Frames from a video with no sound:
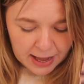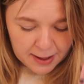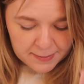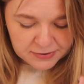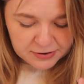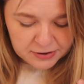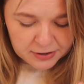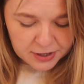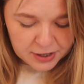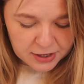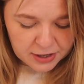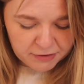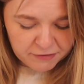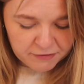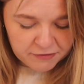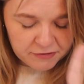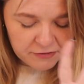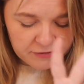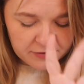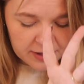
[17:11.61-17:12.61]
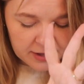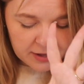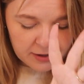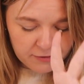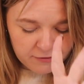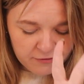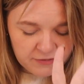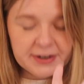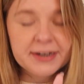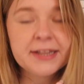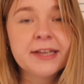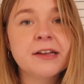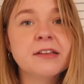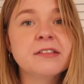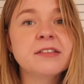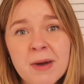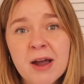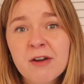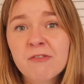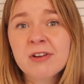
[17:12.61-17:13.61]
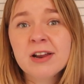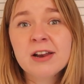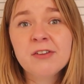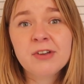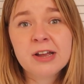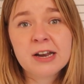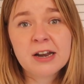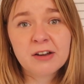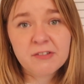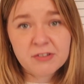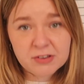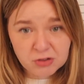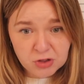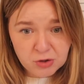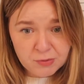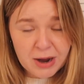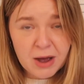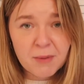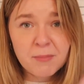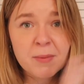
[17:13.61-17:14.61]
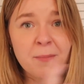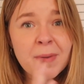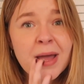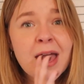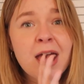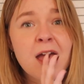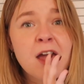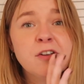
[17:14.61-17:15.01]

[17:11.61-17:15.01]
Absolutely love Finneas, but I really love his new album.